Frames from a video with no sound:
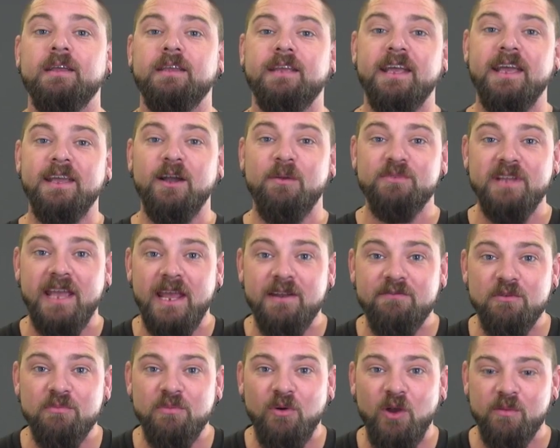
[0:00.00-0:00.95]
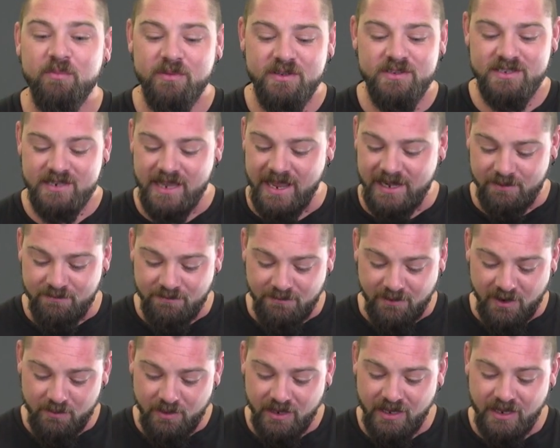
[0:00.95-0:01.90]
G'day, I'm Dan from Bikebiz, and in
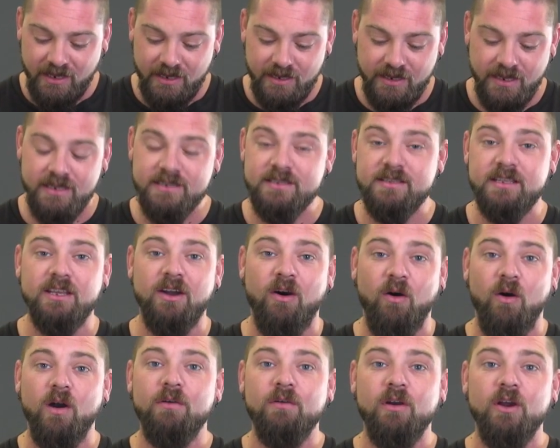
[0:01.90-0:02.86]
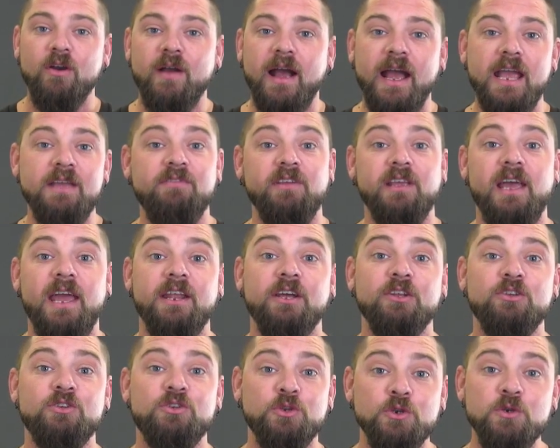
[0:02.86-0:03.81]
front of me here is the Airoh
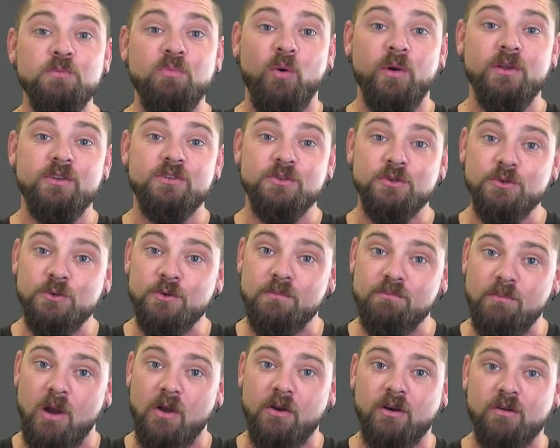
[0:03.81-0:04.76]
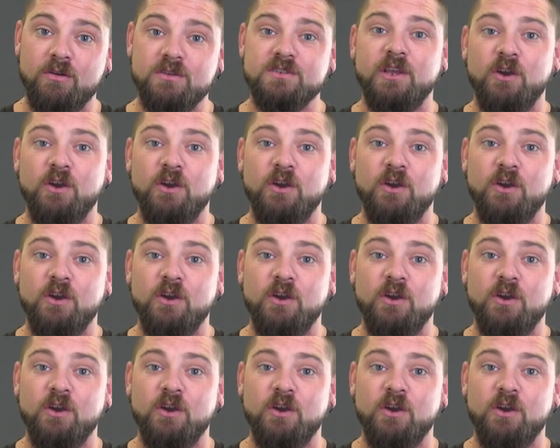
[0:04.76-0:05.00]
Aviator 2.2 motocross